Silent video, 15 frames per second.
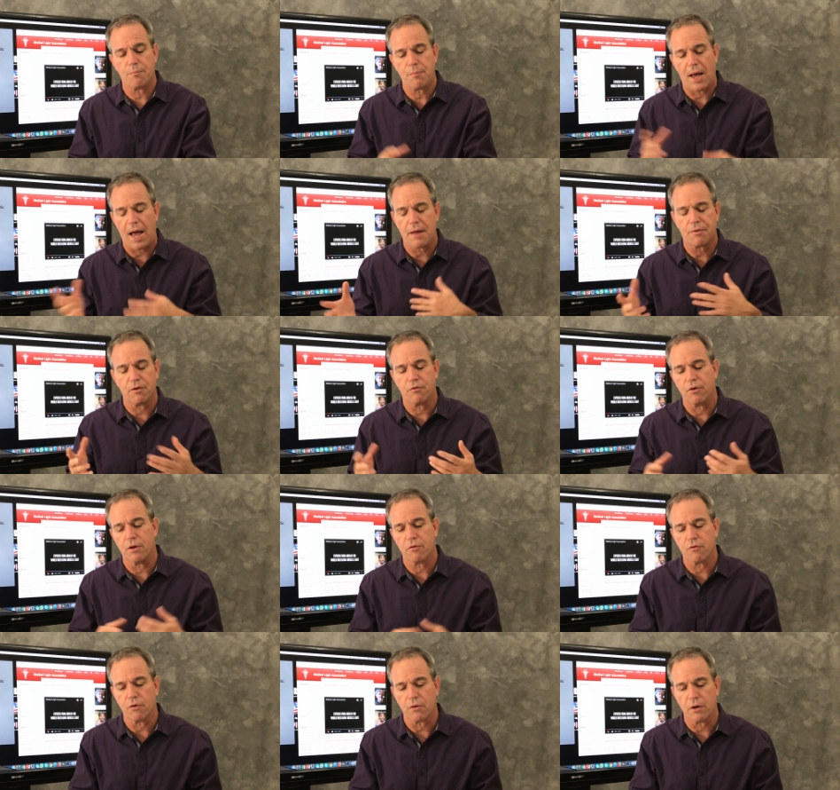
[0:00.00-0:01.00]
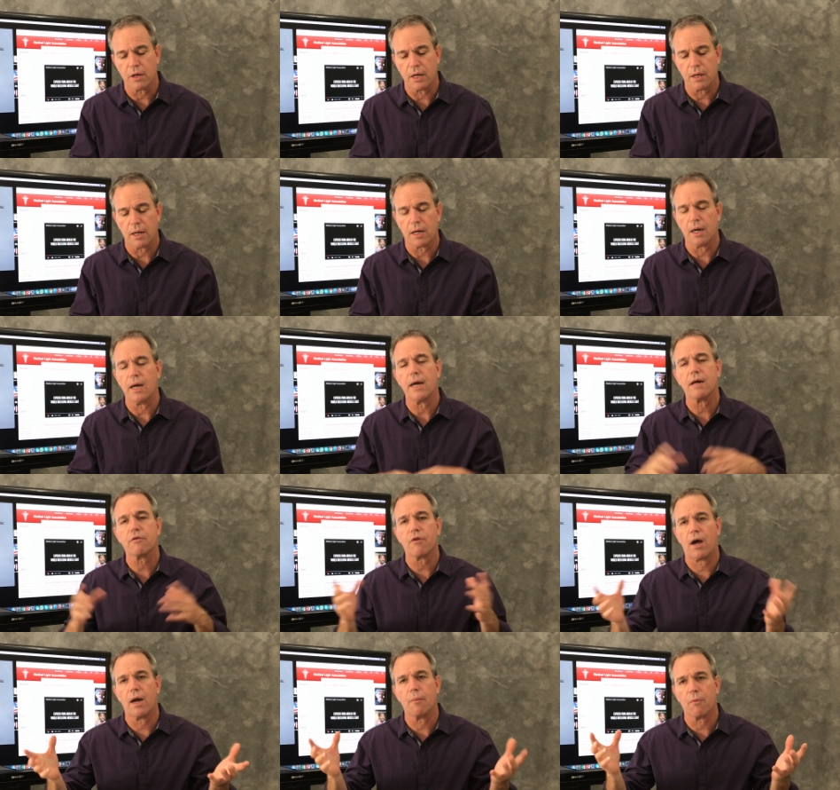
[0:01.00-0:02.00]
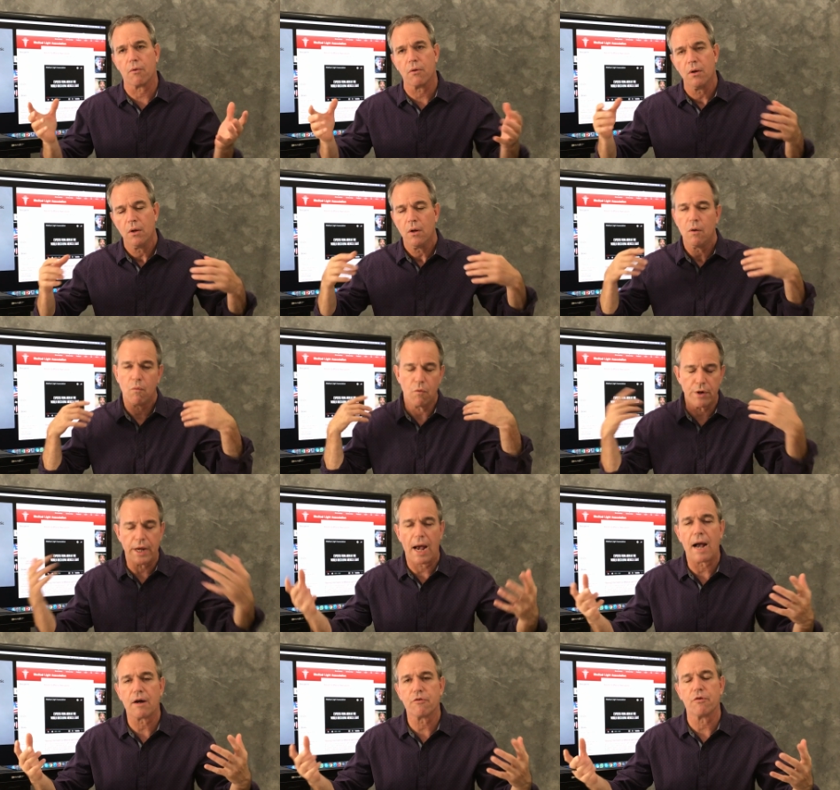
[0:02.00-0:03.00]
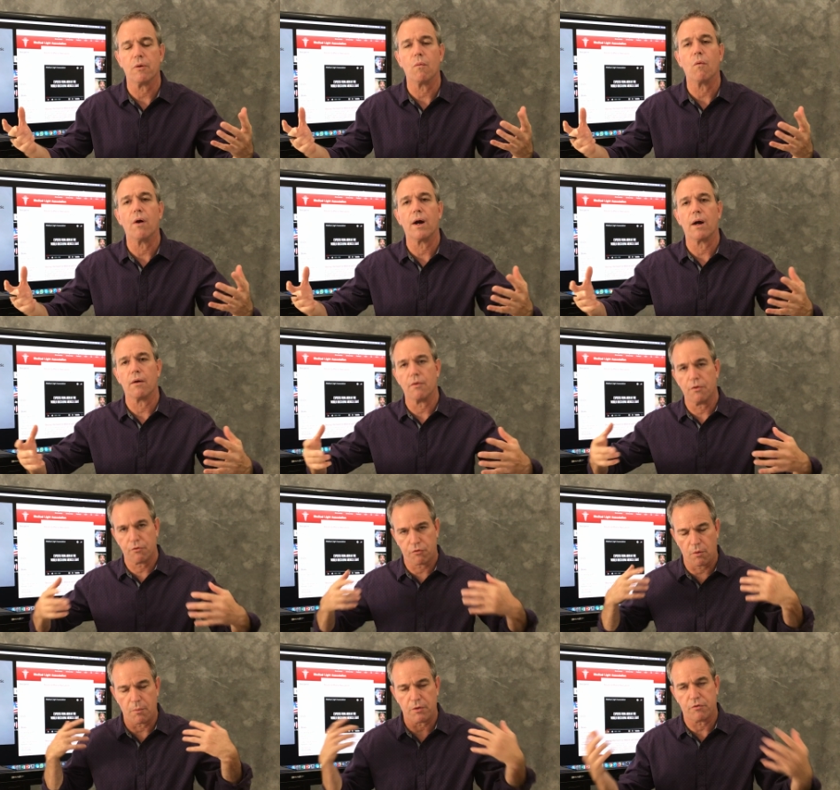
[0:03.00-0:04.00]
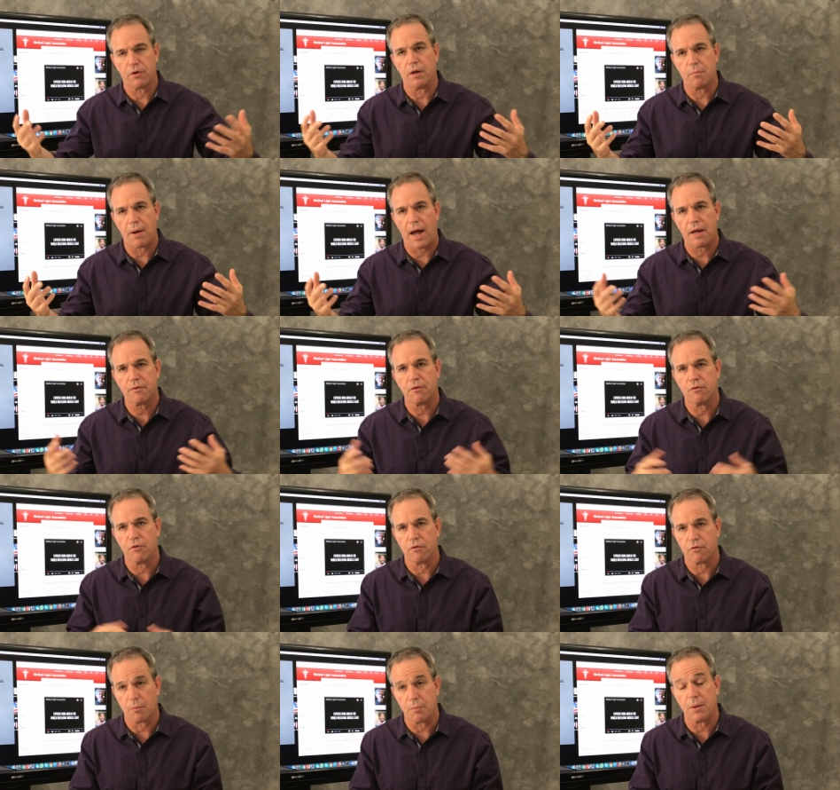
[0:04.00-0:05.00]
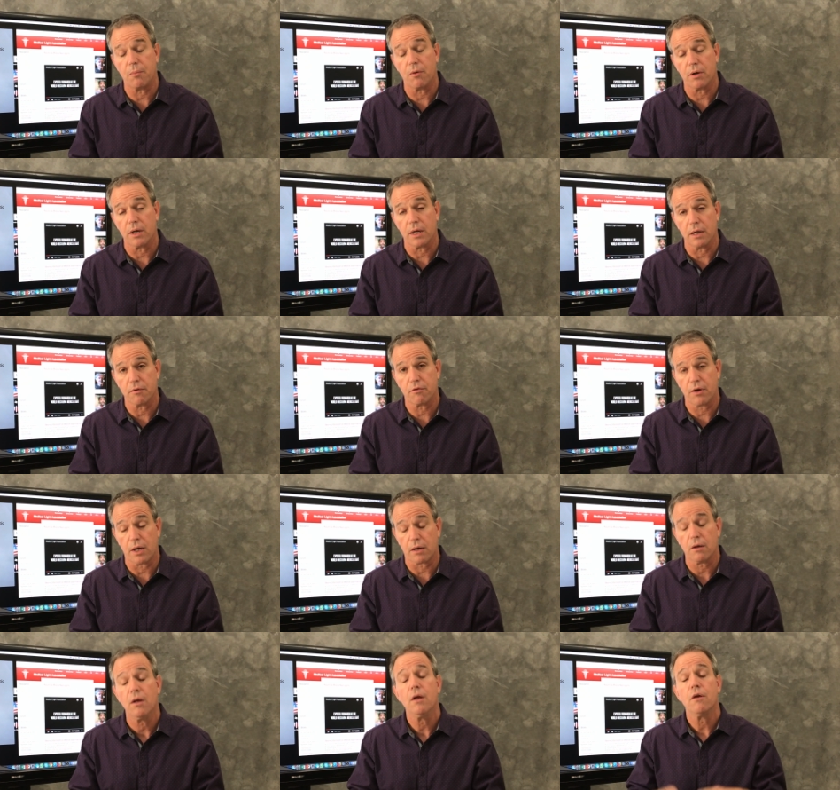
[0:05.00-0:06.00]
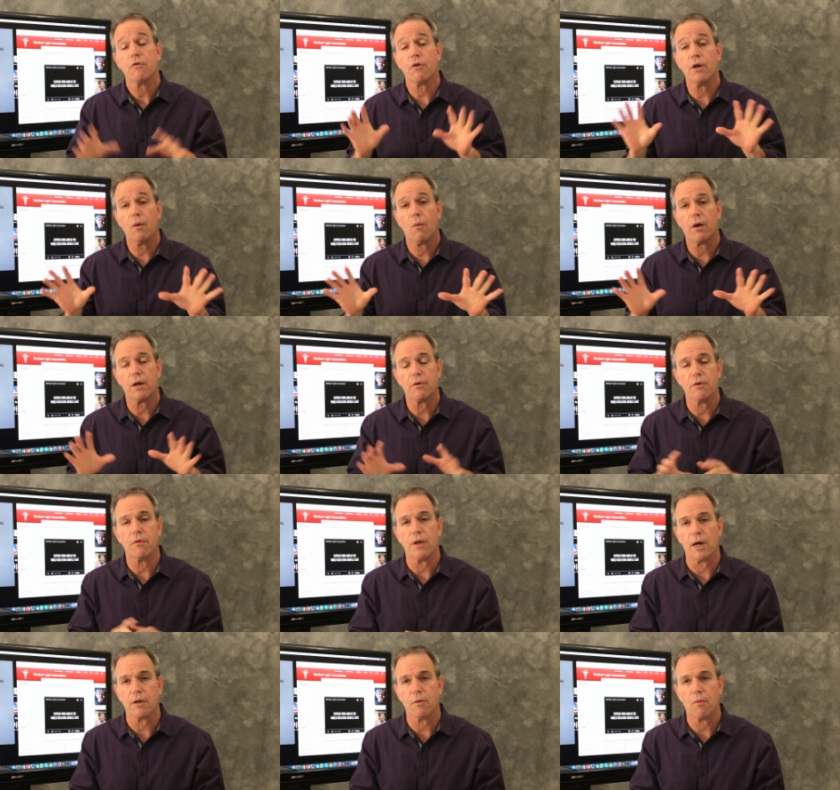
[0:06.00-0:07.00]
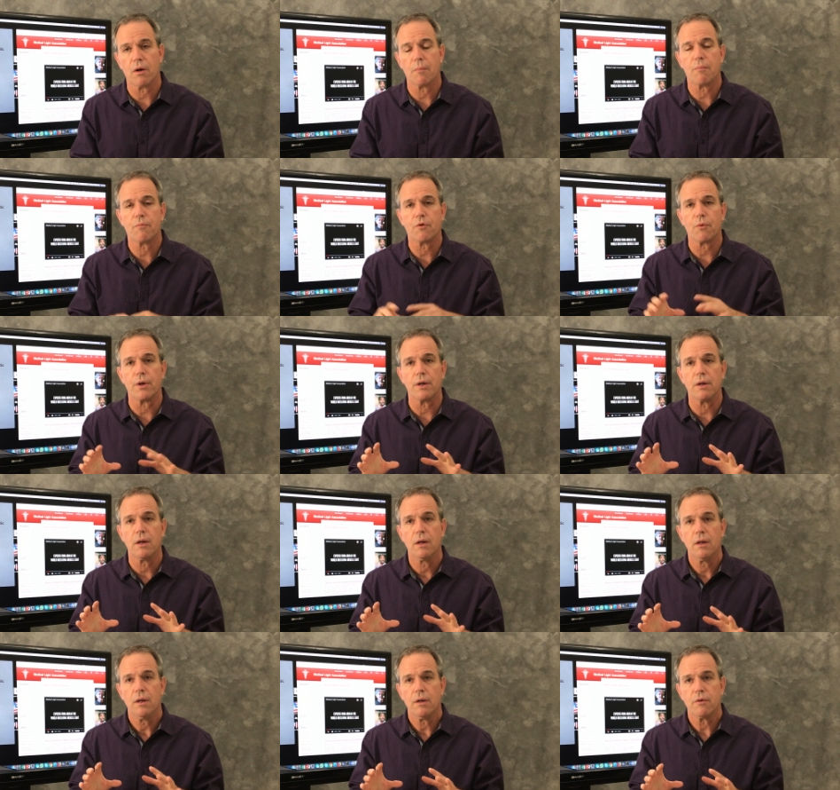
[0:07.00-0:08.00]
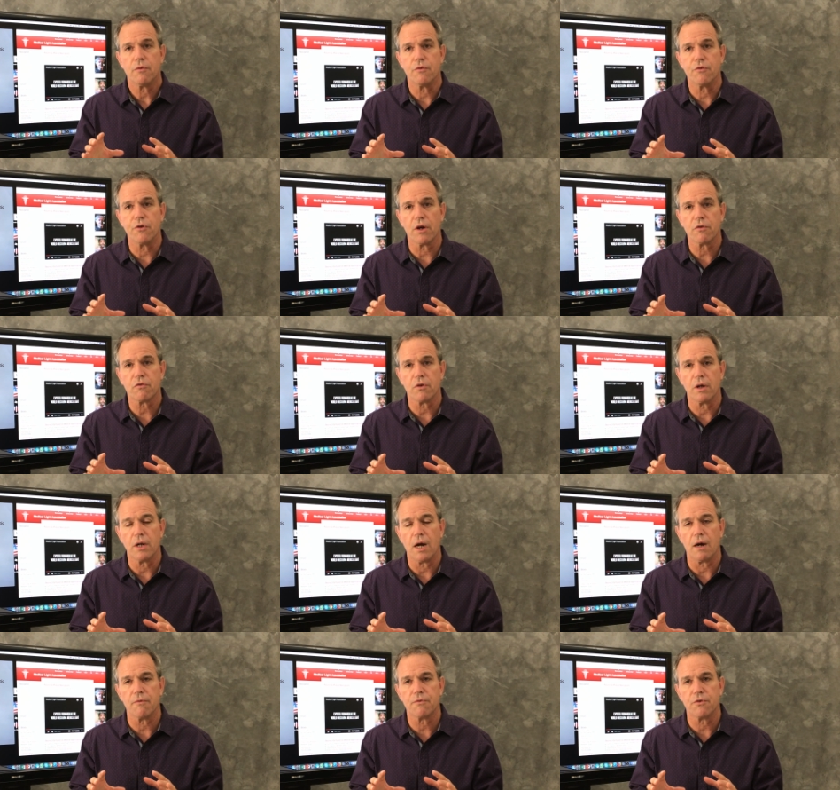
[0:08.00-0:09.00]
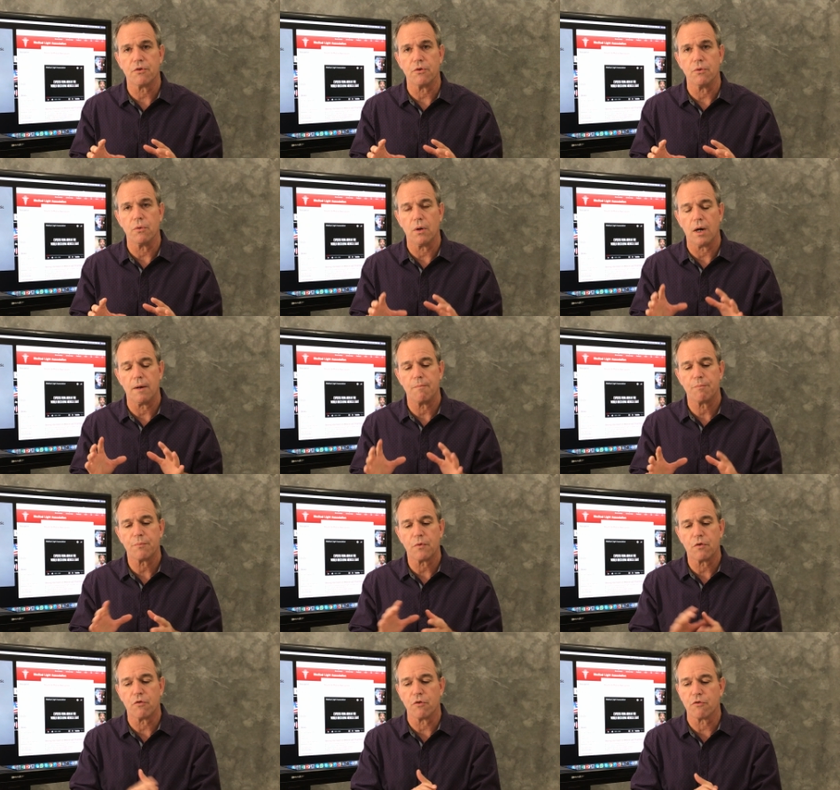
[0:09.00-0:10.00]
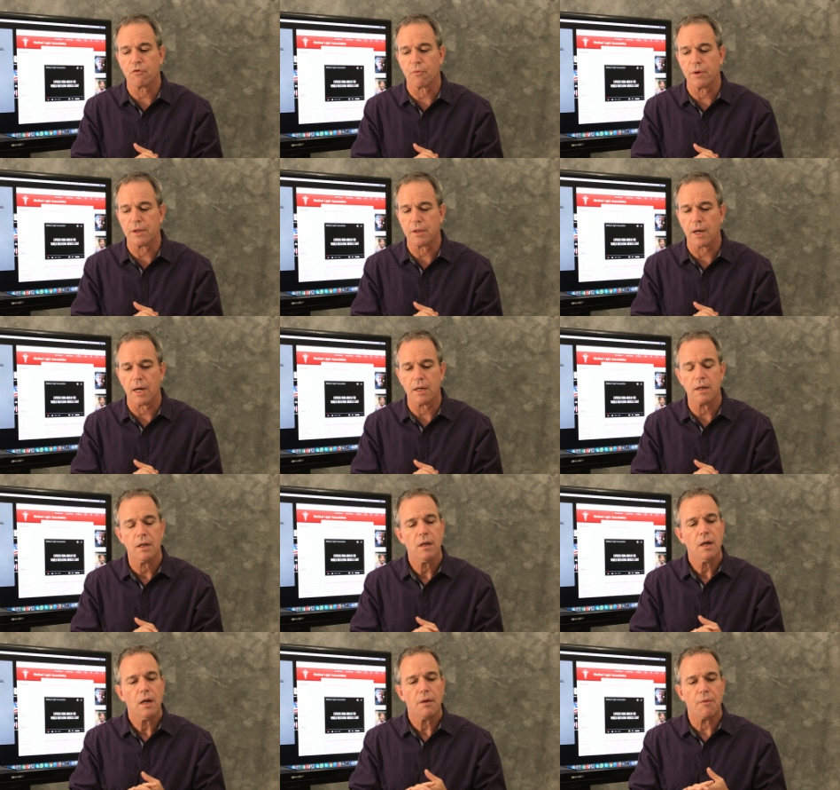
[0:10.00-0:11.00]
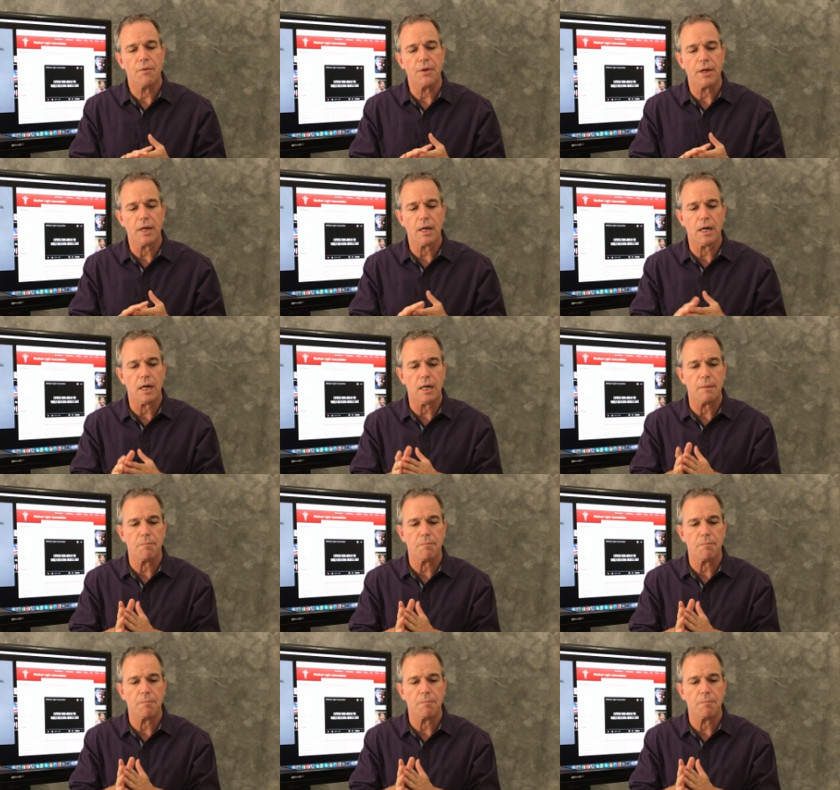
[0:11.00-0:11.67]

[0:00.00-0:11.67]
pathogens, you can get like a Hexheimer reaction, where there's so much dead pathogens that people can get sick. So you don't want to do that. You want to treat just enough to treat that. The